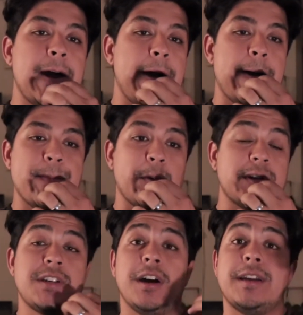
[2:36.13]
And we're
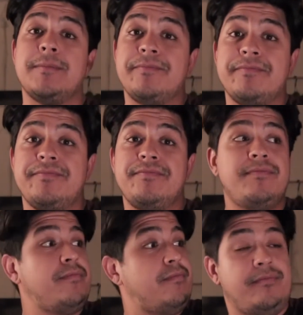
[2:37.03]
talking
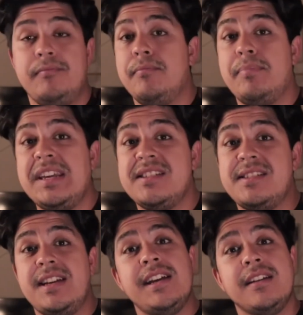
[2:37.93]

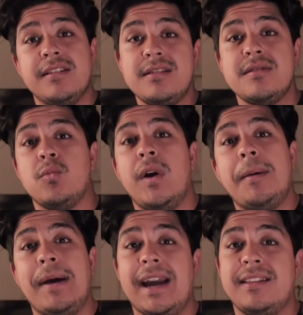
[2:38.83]
BC. This is way
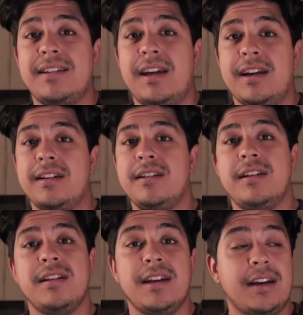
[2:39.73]
back in the day,
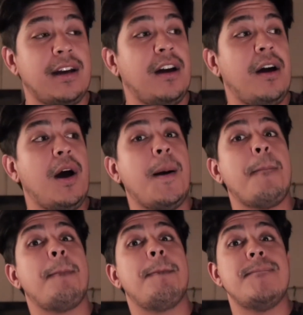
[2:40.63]
like
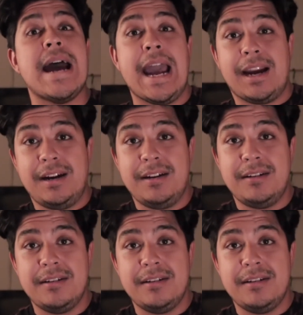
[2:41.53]
back